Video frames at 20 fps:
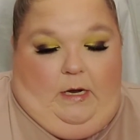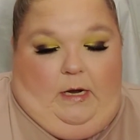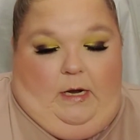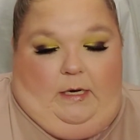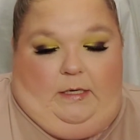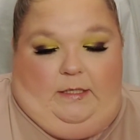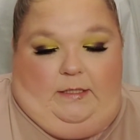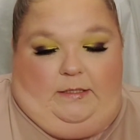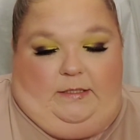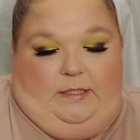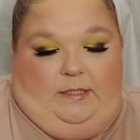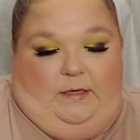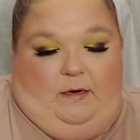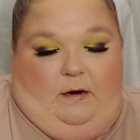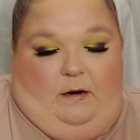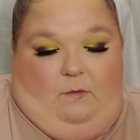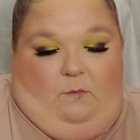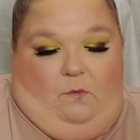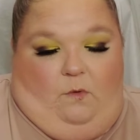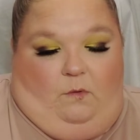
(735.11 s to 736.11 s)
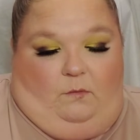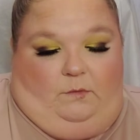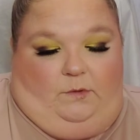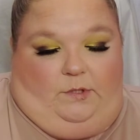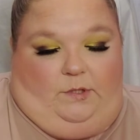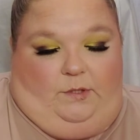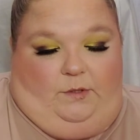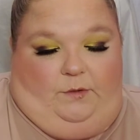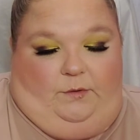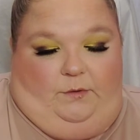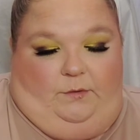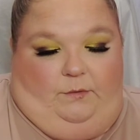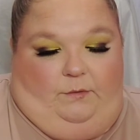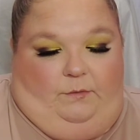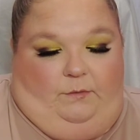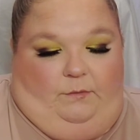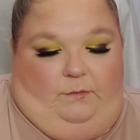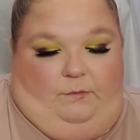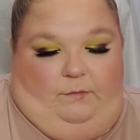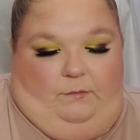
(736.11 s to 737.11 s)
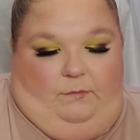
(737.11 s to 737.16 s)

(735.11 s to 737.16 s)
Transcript: I just did not want to